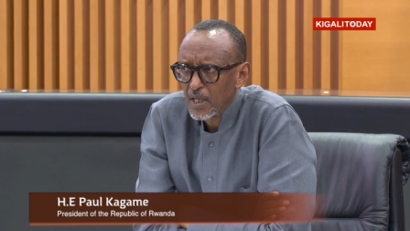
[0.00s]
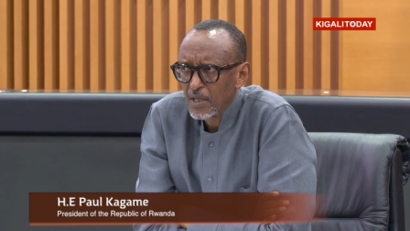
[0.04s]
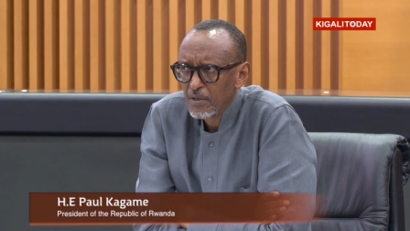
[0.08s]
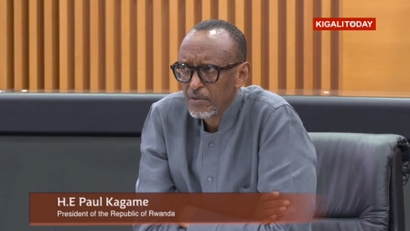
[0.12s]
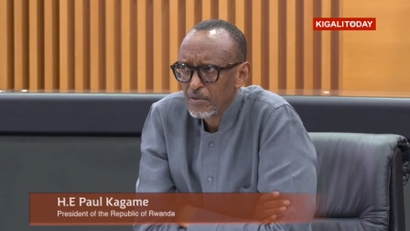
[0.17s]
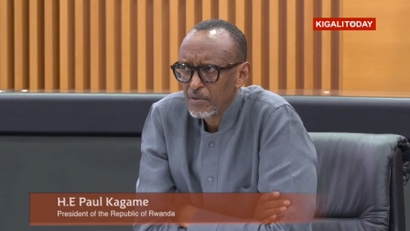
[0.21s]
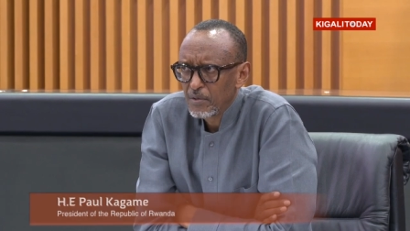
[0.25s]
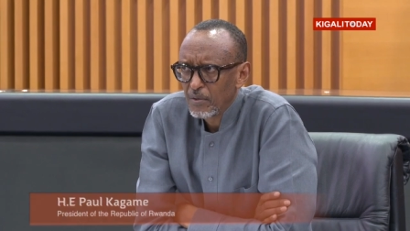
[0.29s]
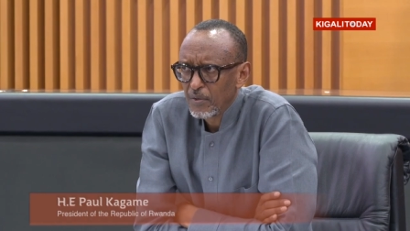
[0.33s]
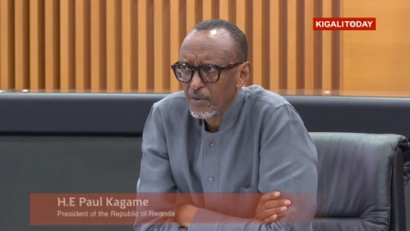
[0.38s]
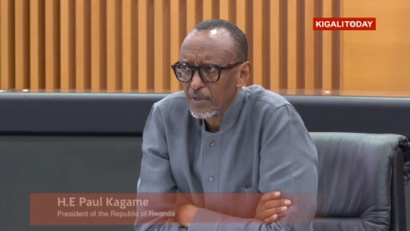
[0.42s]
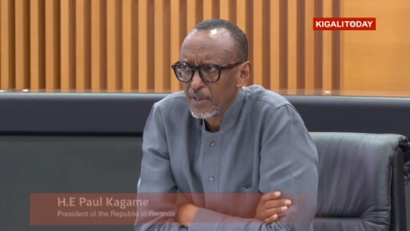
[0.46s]

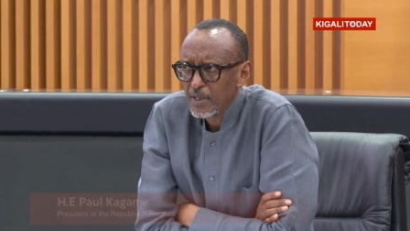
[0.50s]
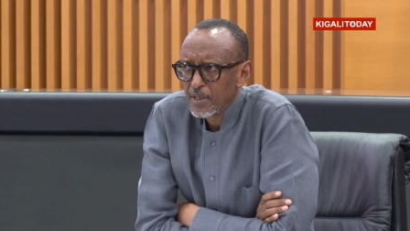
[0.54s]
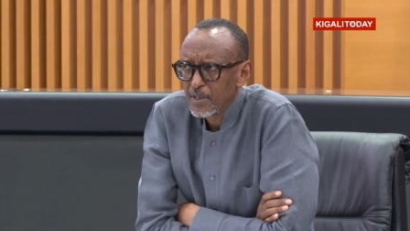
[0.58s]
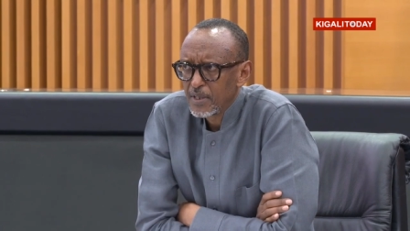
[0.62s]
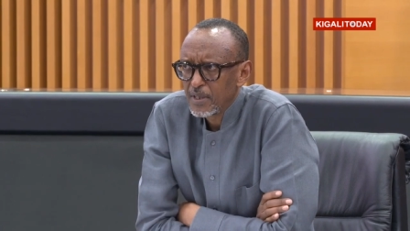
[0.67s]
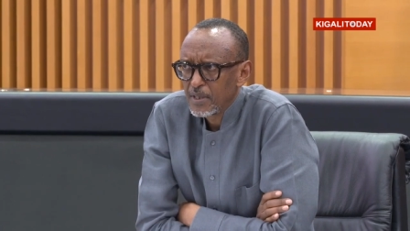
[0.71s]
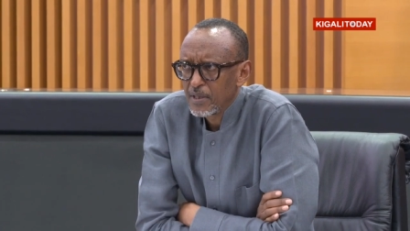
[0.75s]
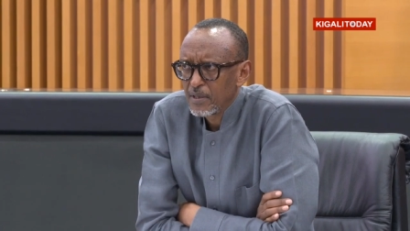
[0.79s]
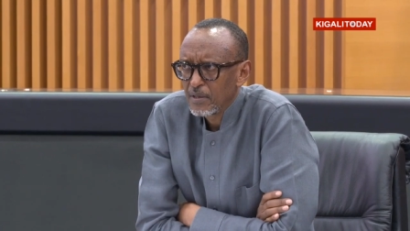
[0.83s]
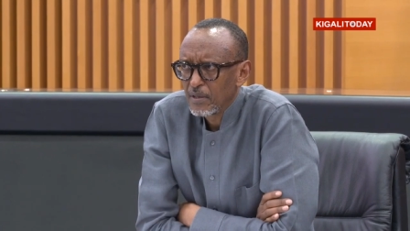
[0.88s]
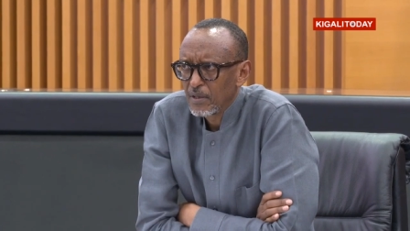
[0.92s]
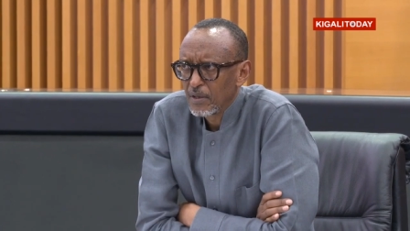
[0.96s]
out on
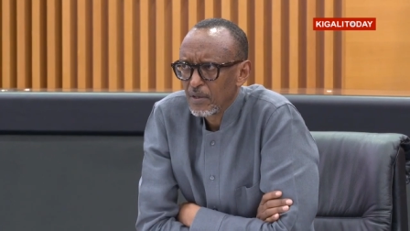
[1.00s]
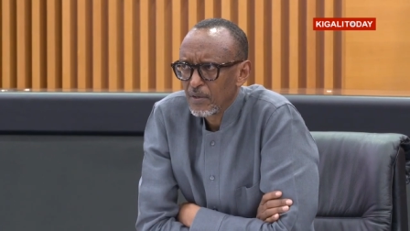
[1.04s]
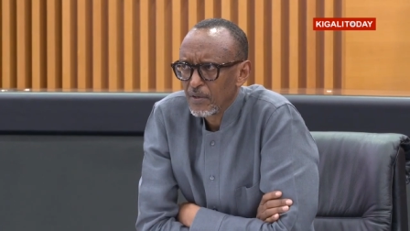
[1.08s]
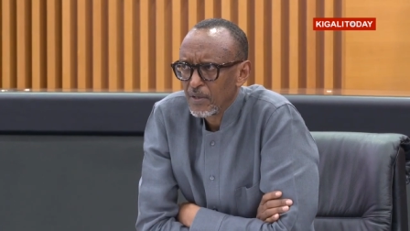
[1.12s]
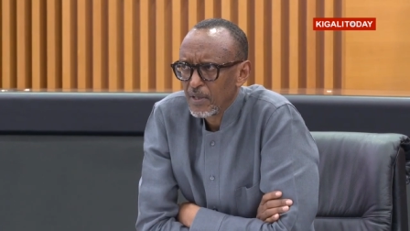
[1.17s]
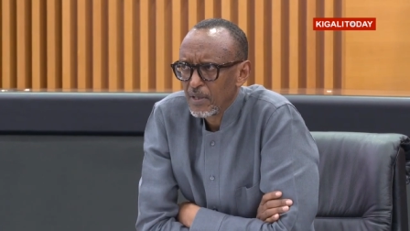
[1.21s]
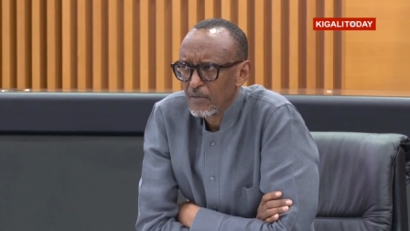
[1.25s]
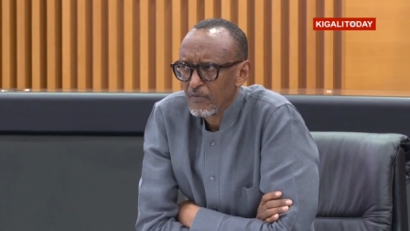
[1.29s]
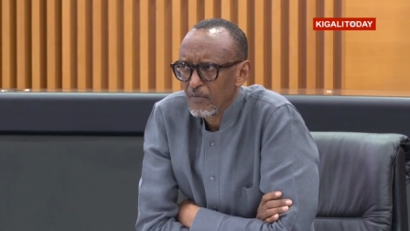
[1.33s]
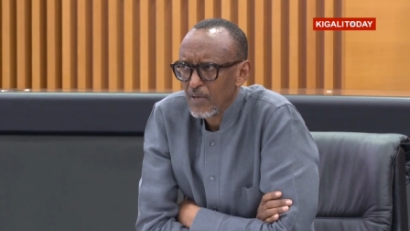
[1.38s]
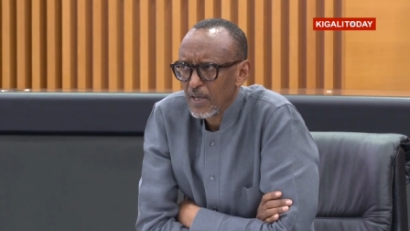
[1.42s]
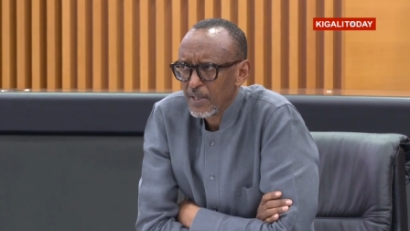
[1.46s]
it, on
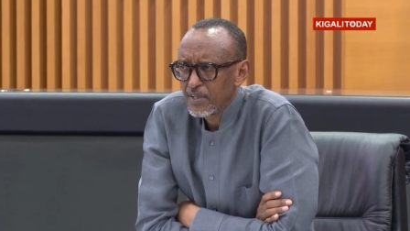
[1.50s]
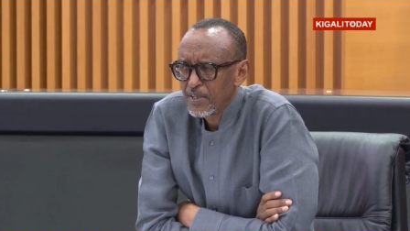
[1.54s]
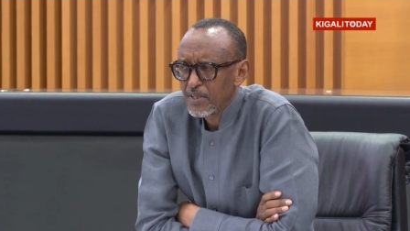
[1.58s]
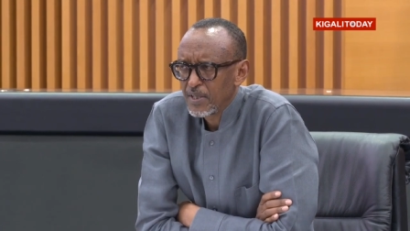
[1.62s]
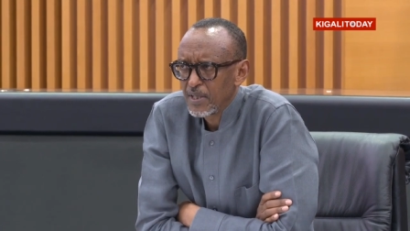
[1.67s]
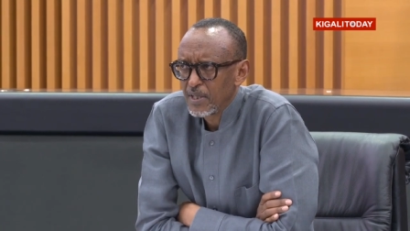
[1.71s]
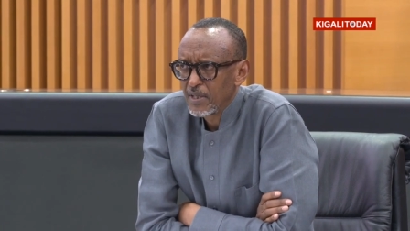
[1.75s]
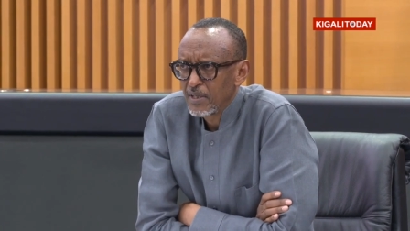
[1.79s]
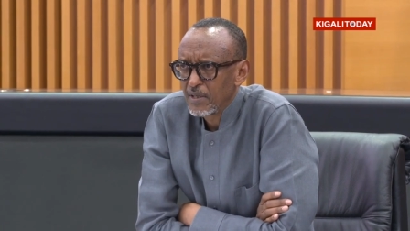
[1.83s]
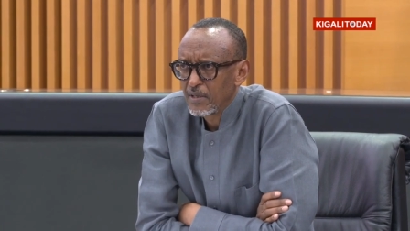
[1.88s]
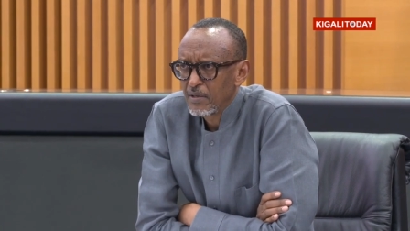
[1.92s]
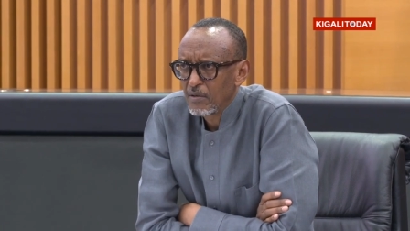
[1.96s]
the
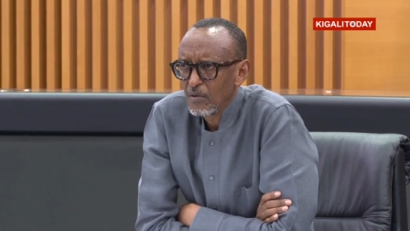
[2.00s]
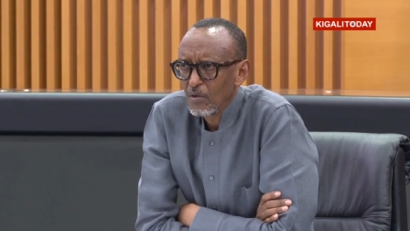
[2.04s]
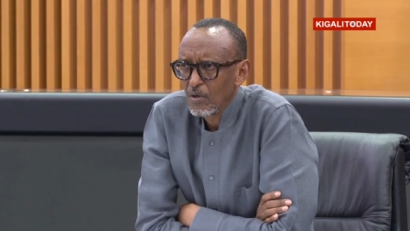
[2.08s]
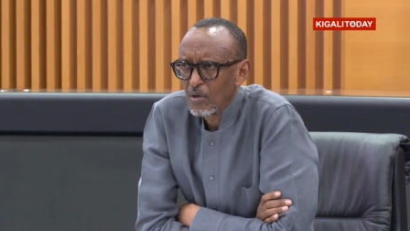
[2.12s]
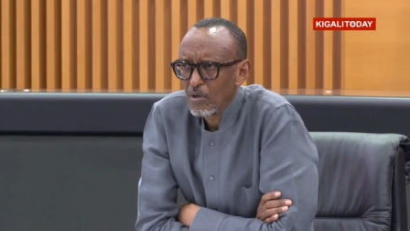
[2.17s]
vaccine,